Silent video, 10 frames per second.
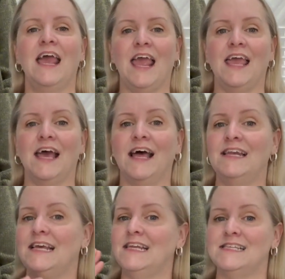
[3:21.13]
And
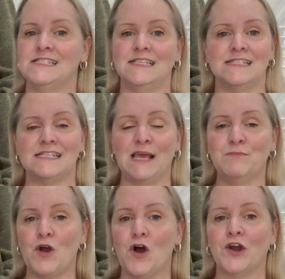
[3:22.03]
it is the same
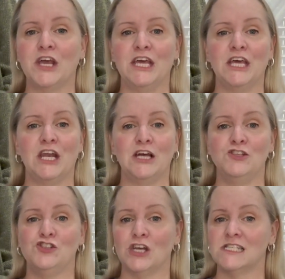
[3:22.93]
cardigan,
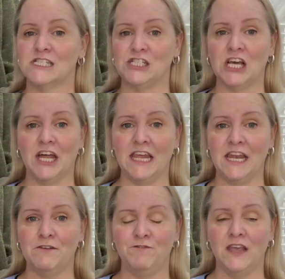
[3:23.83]
just done
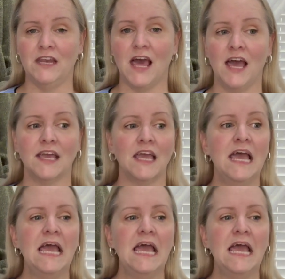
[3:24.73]
in a V-neck.